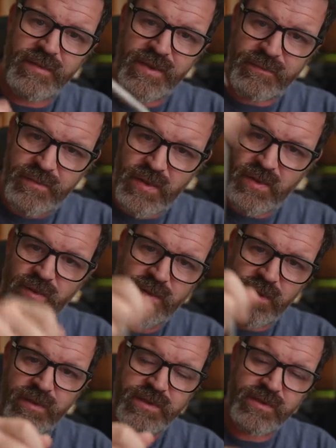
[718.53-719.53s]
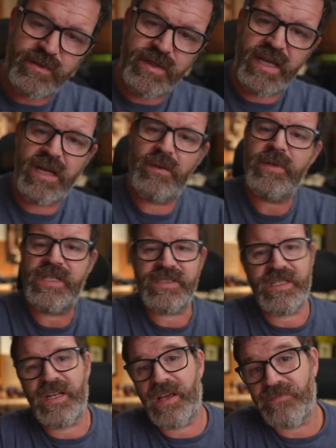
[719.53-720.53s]
but the poke would always go down because
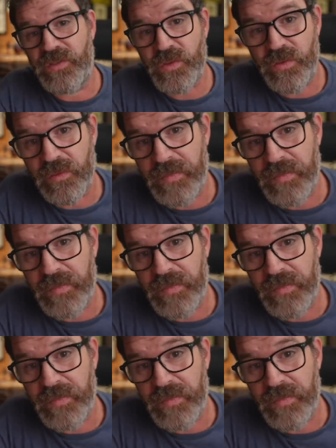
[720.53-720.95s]
I'd have 200